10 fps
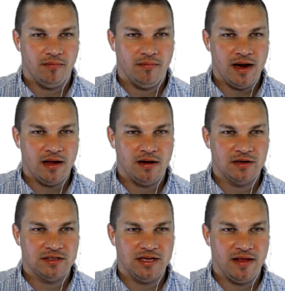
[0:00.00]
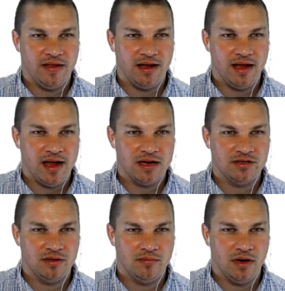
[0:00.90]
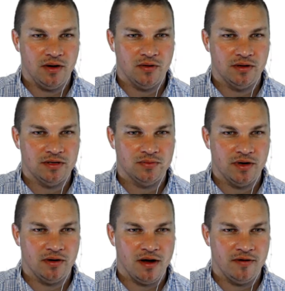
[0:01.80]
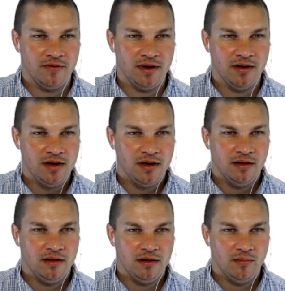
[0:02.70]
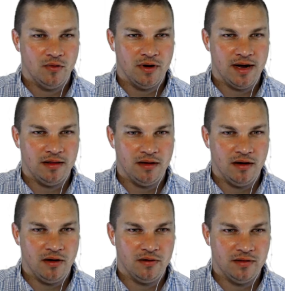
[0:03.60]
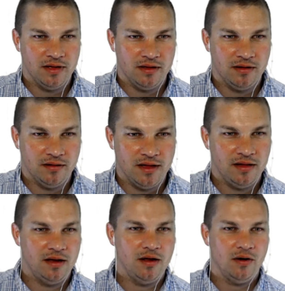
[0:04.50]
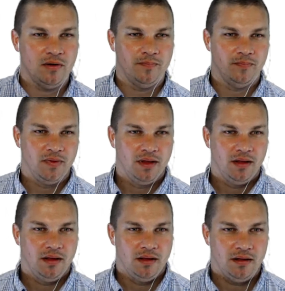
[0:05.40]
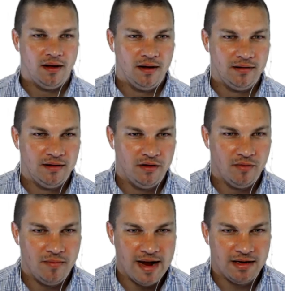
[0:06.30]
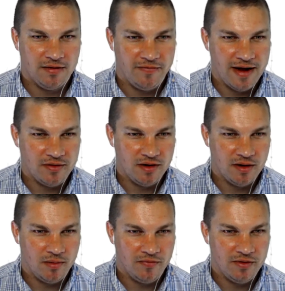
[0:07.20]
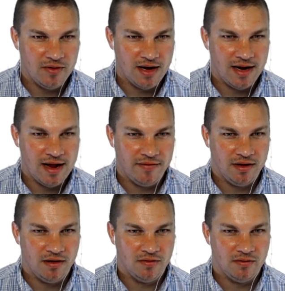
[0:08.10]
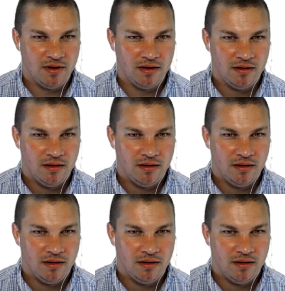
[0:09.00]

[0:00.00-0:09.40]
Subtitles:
May not understand that cash or the money order is what you're offering. There are more not in the know than the no. Then you're mad at the factoring company for you not having a history.